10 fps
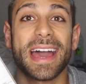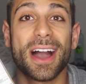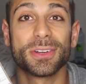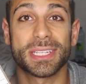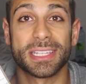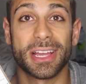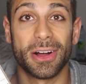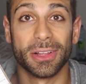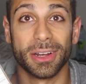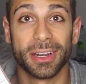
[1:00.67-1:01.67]
one thousand
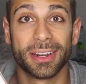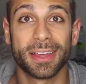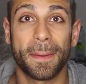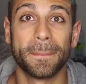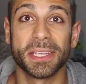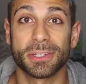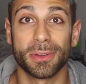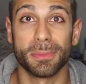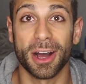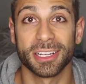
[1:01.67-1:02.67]
dollar
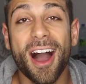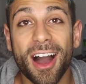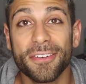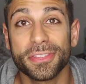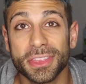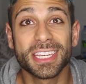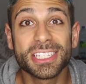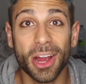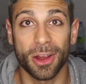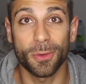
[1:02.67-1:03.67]
mystery box off the
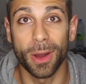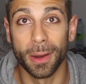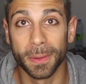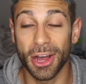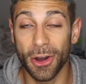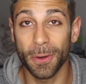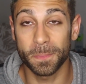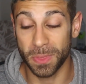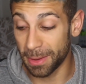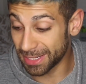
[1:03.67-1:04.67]
dark web. So
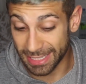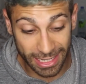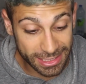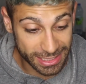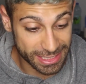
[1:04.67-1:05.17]
I'm excited to